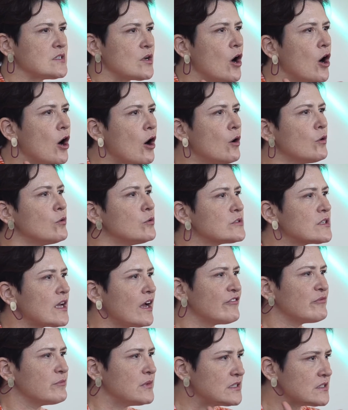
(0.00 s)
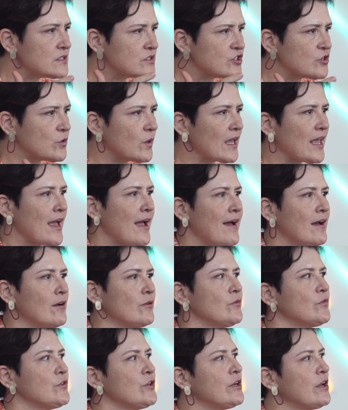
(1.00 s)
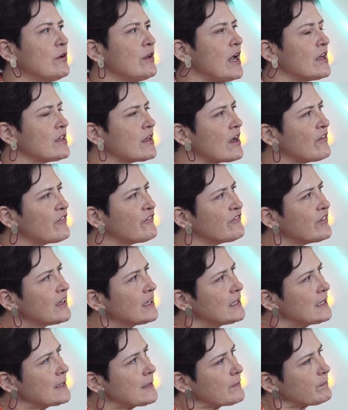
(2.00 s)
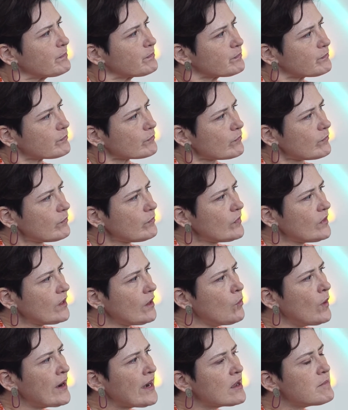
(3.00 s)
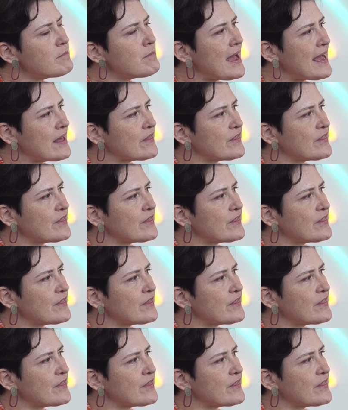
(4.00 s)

hold governments to account, and when I met